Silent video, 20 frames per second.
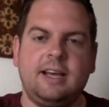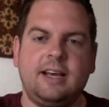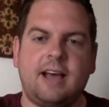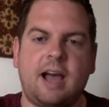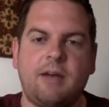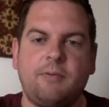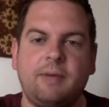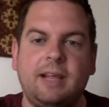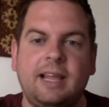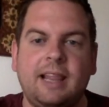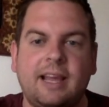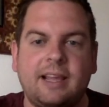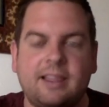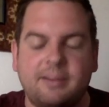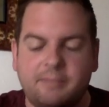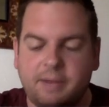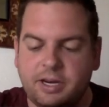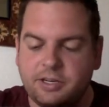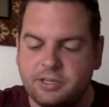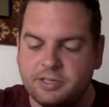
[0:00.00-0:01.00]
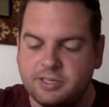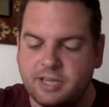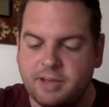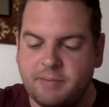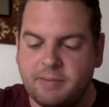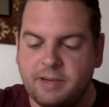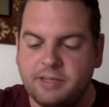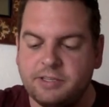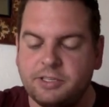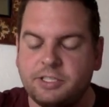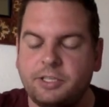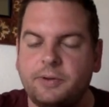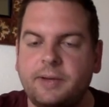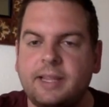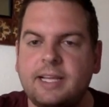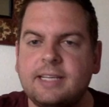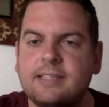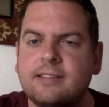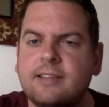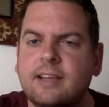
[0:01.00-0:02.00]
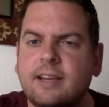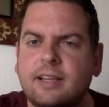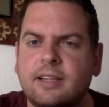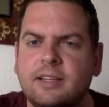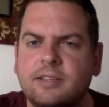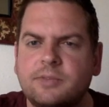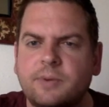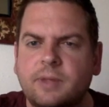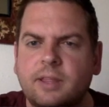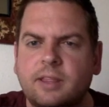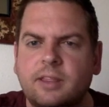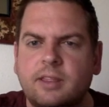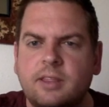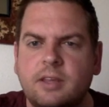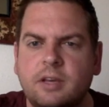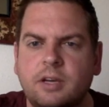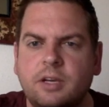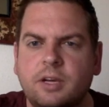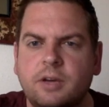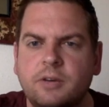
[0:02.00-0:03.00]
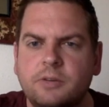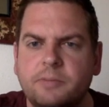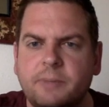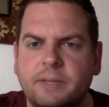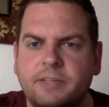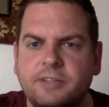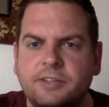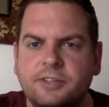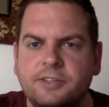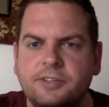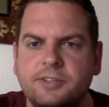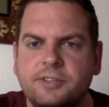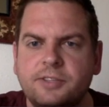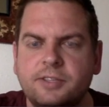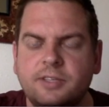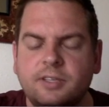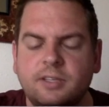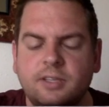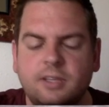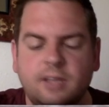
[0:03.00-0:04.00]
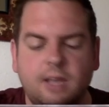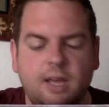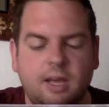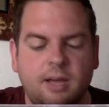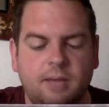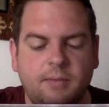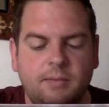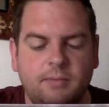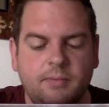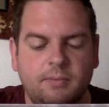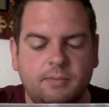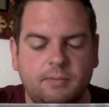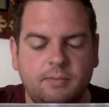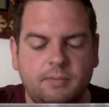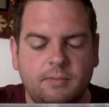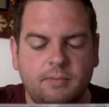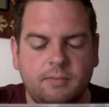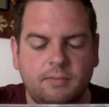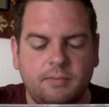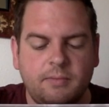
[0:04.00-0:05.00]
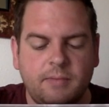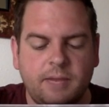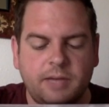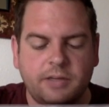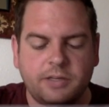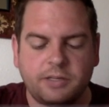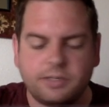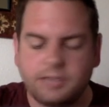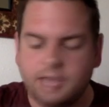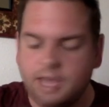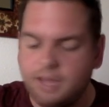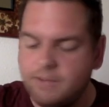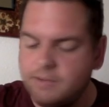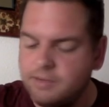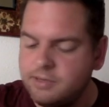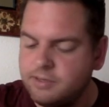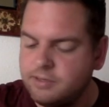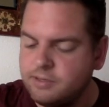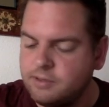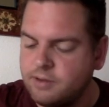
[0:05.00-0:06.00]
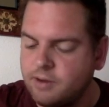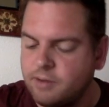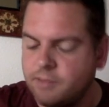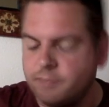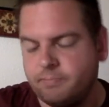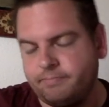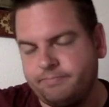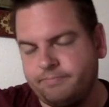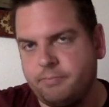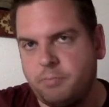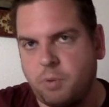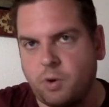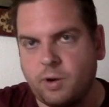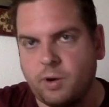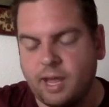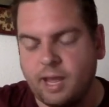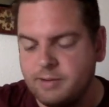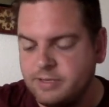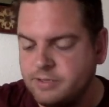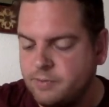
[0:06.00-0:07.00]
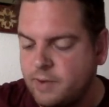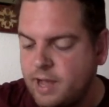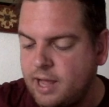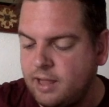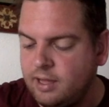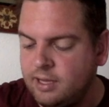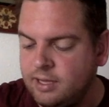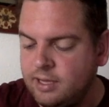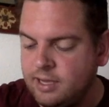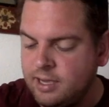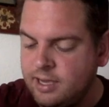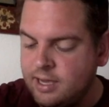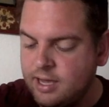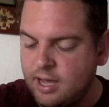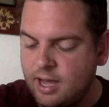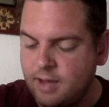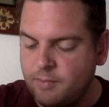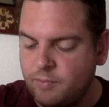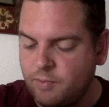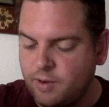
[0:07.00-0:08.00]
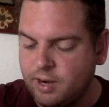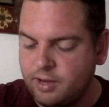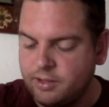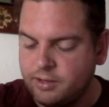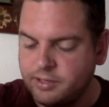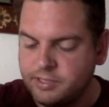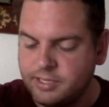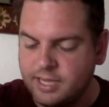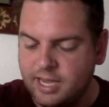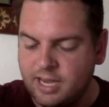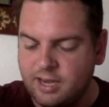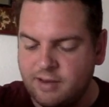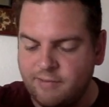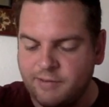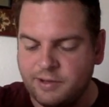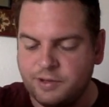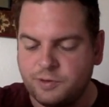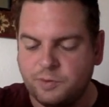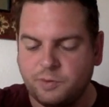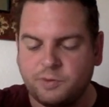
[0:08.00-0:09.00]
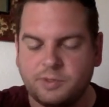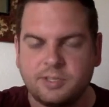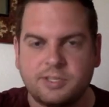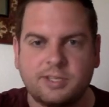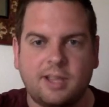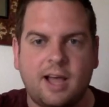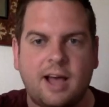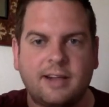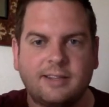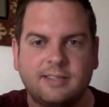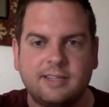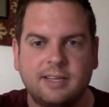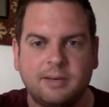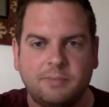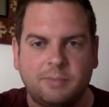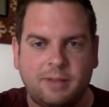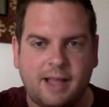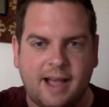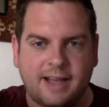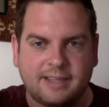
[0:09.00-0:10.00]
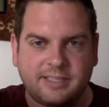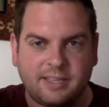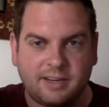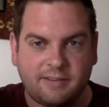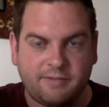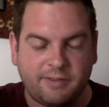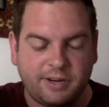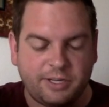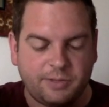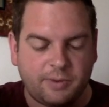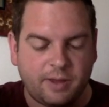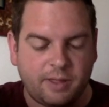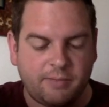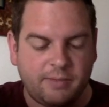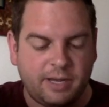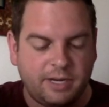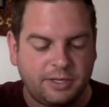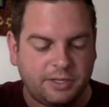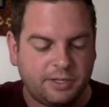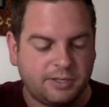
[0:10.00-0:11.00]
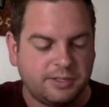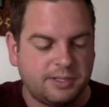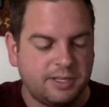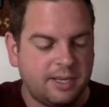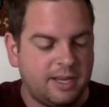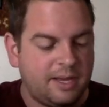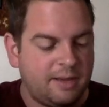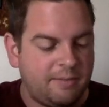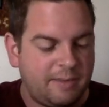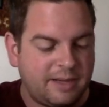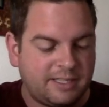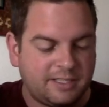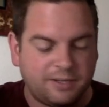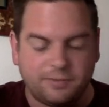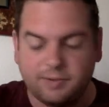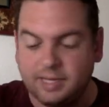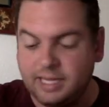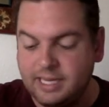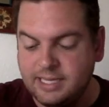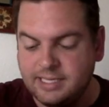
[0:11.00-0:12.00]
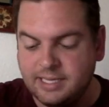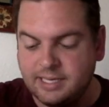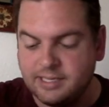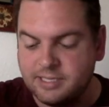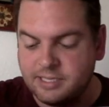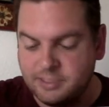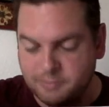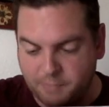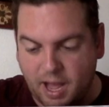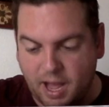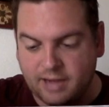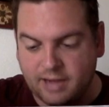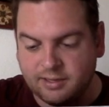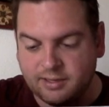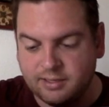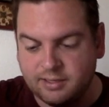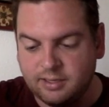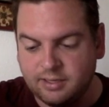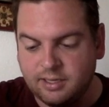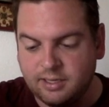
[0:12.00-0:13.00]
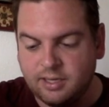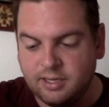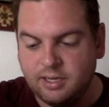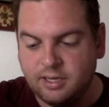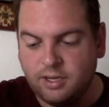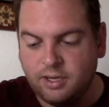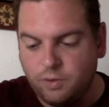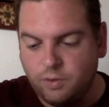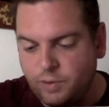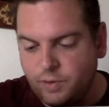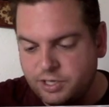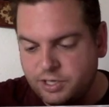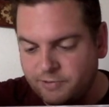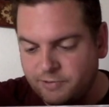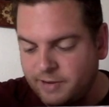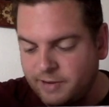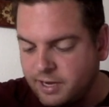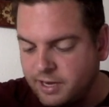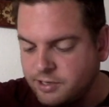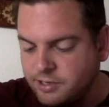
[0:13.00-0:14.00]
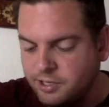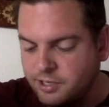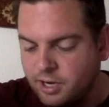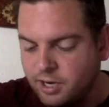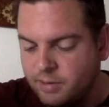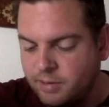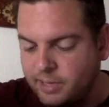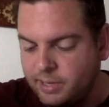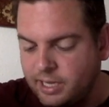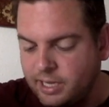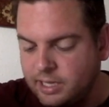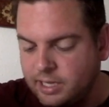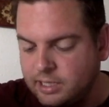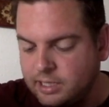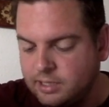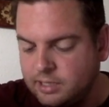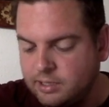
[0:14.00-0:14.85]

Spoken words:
I really like that miniatures companies are doing this. They did this with the Ghostbusters miniatures game, or board game as well, where there's individual slots in plastic for each one of the miniatures. Makes it really easy to spot which figures you're going to be